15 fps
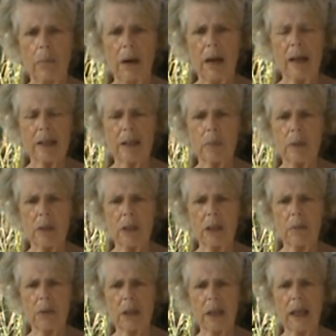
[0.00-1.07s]
My husband
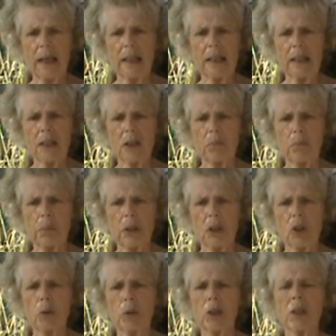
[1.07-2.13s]
seems to get it,
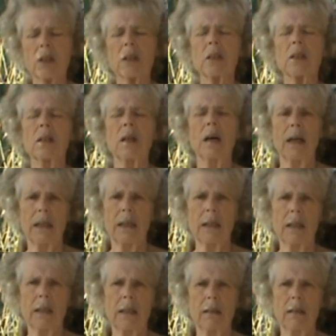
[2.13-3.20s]
but to a
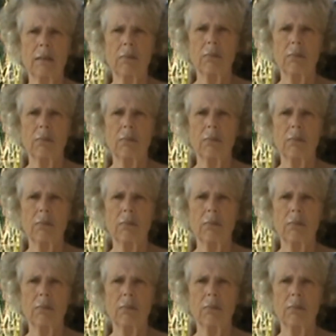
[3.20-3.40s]
slightly,